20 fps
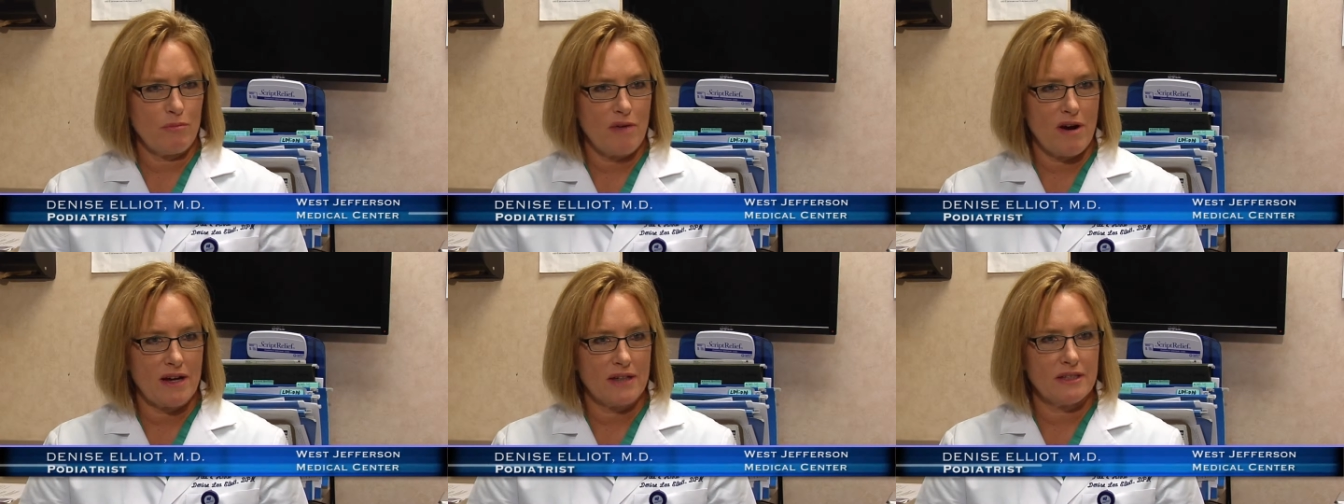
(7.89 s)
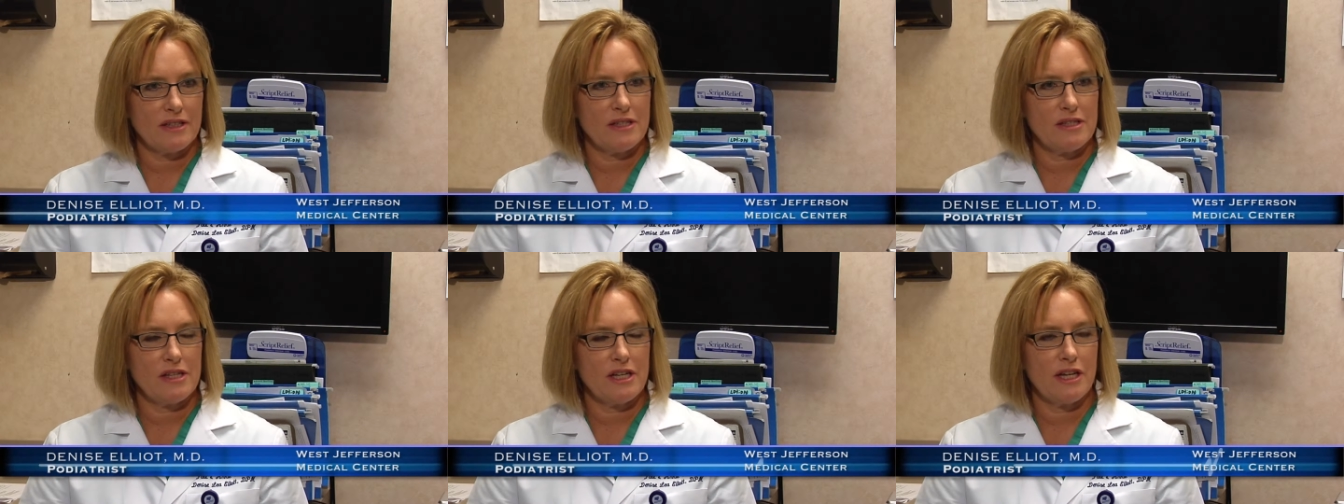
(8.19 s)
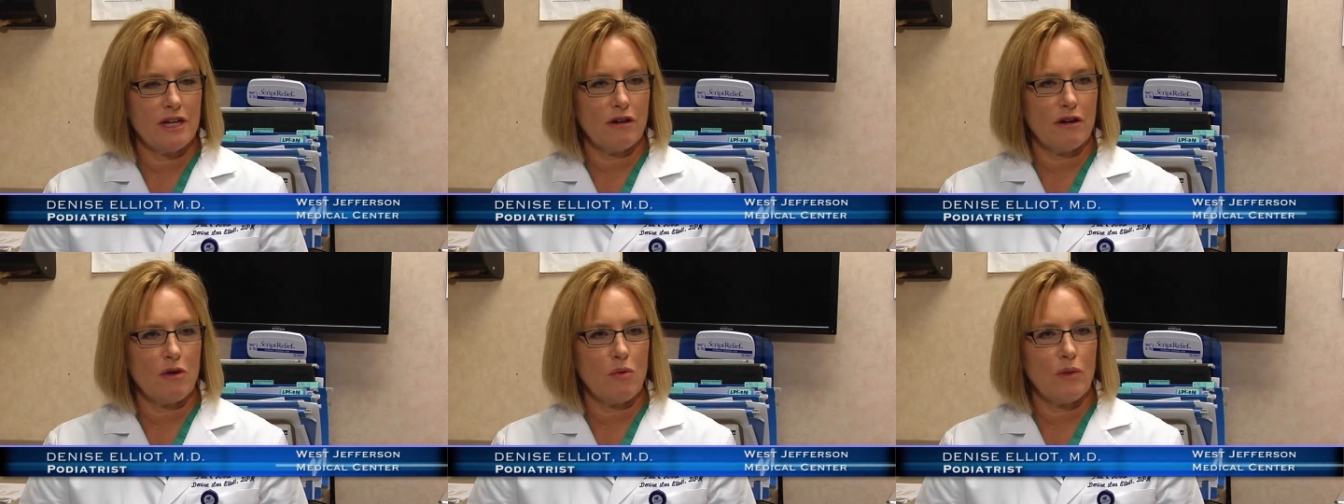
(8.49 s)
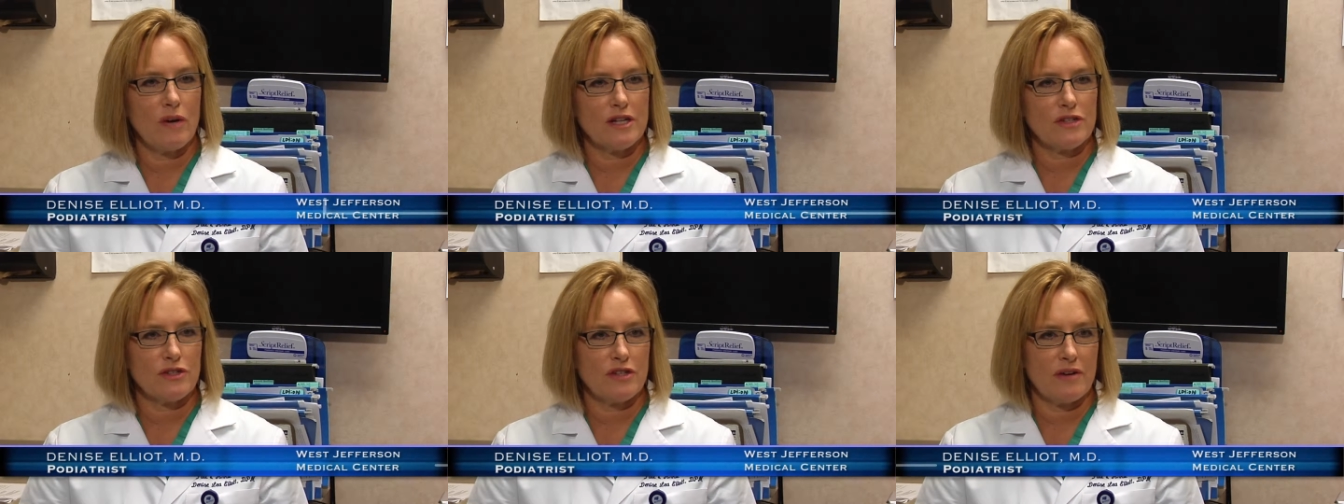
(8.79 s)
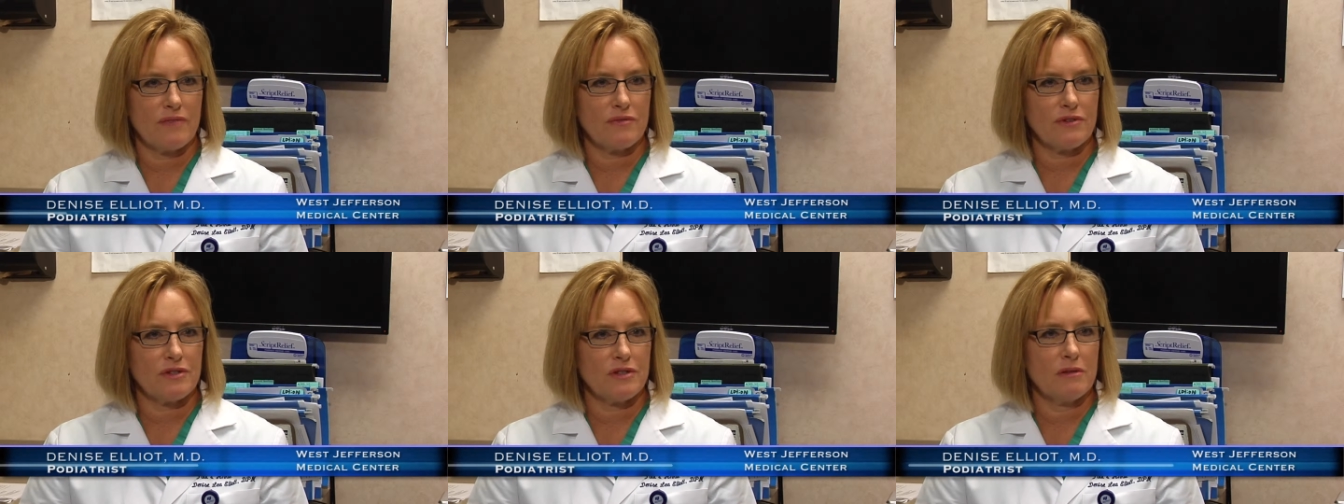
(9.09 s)
practice here at West
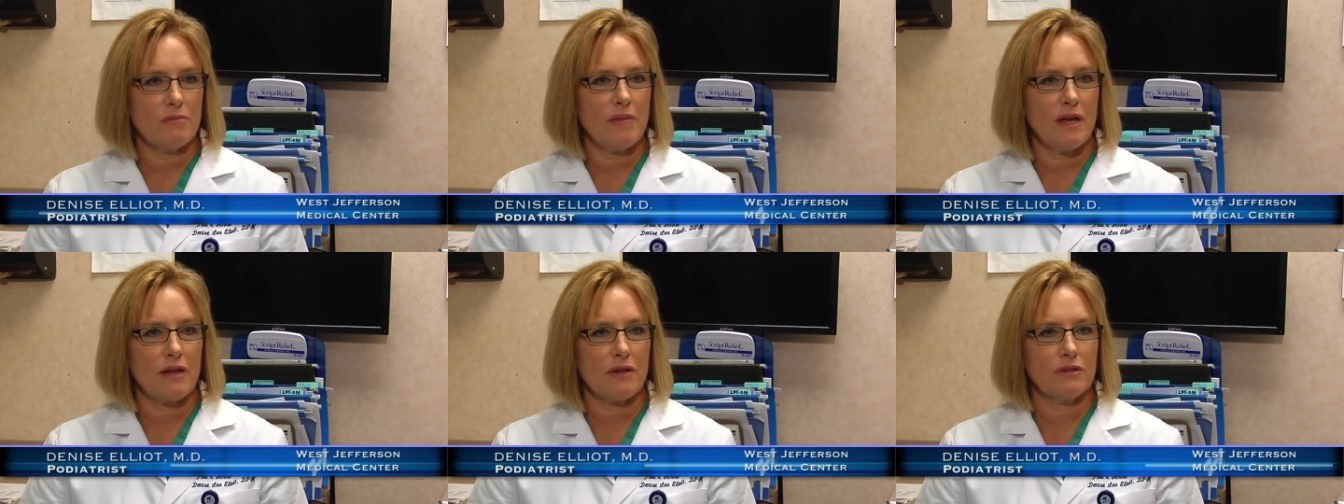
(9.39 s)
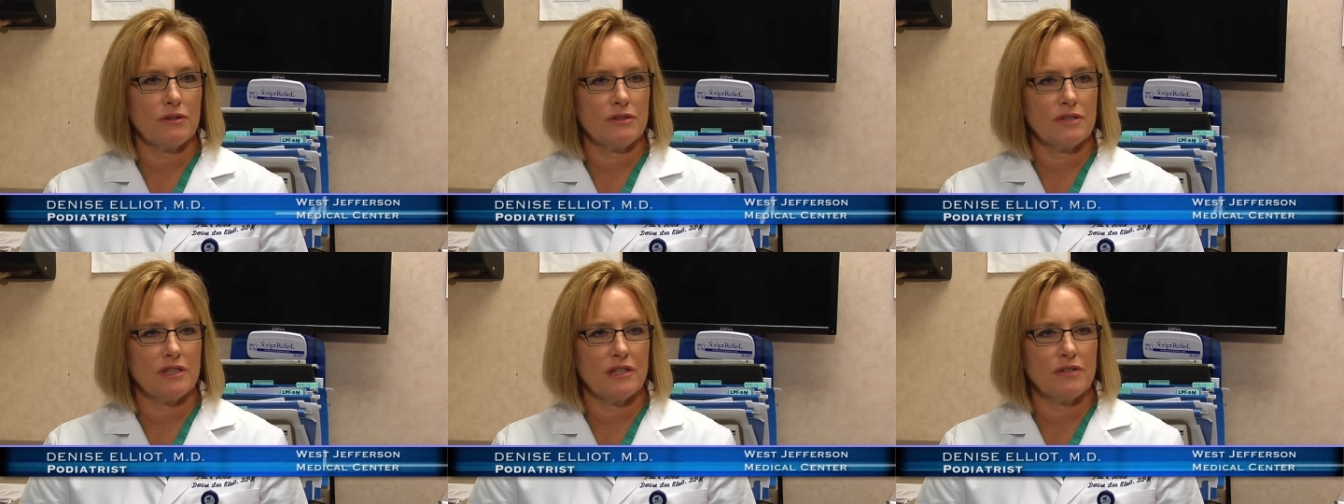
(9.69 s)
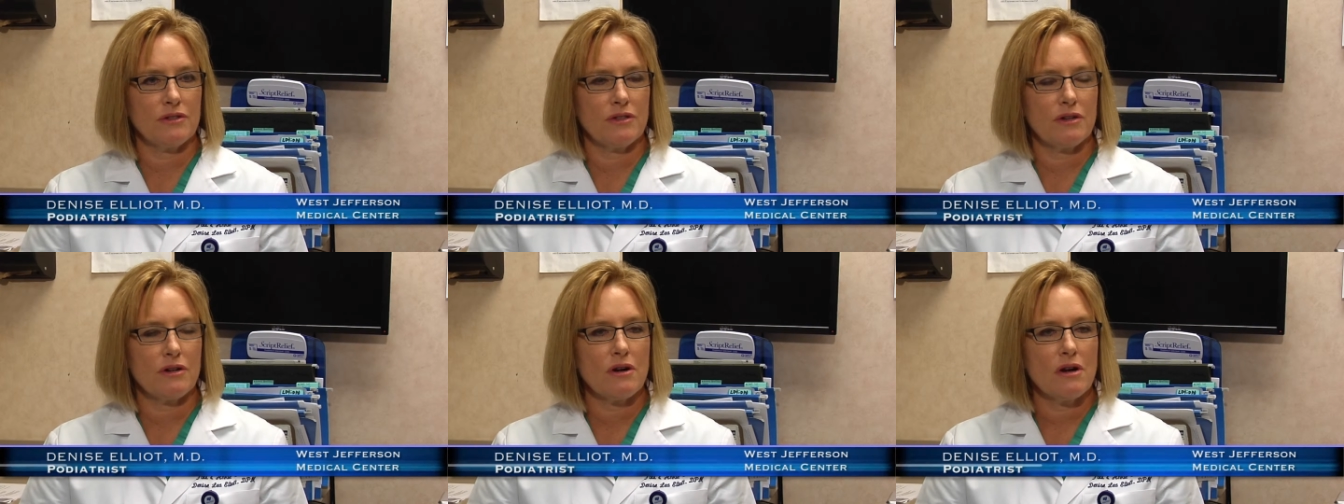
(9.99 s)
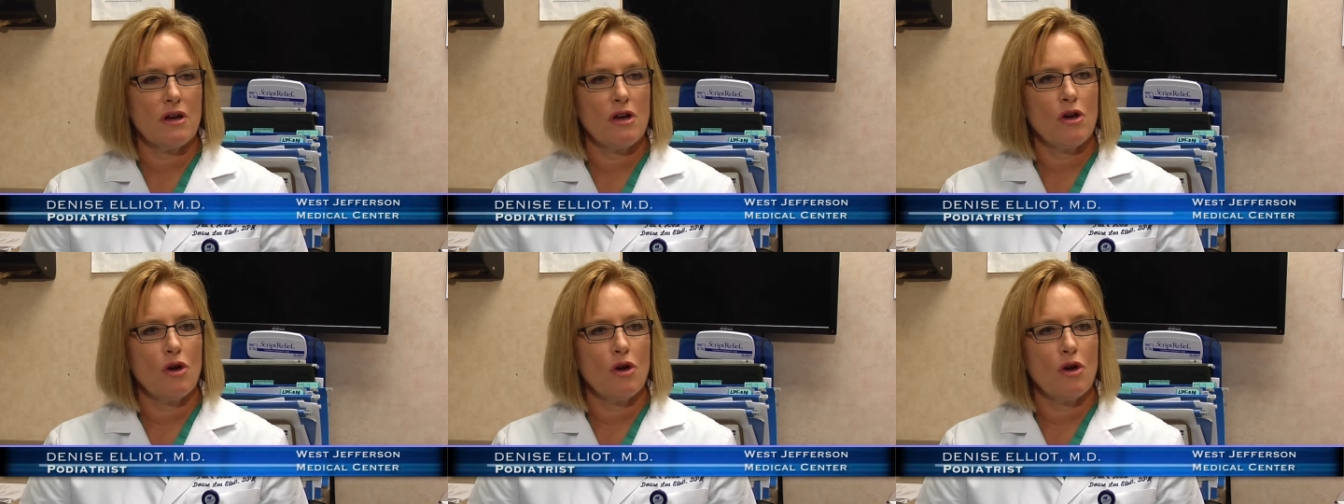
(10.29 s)
Jefferson Medical Center.